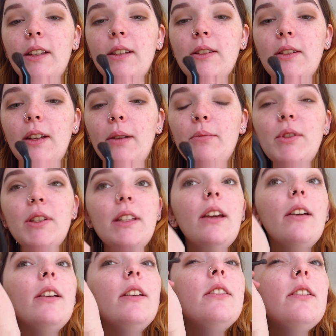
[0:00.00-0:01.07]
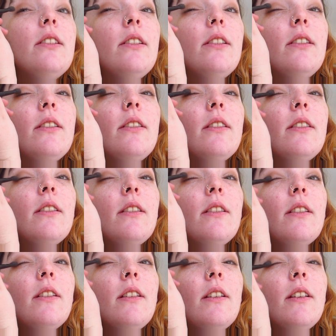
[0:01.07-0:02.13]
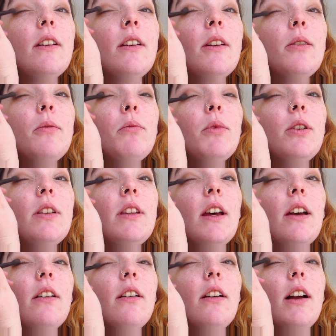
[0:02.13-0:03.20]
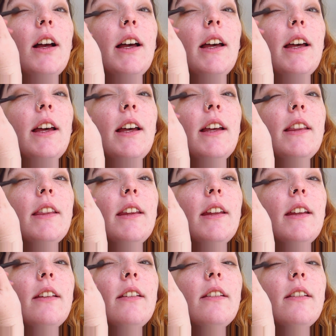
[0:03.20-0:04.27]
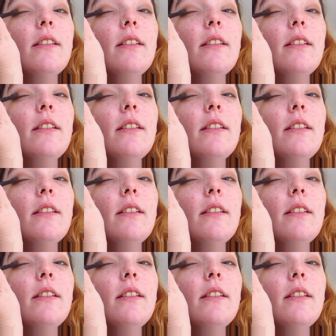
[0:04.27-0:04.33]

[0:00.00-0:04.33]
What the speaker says: So I'm just going to put that right there.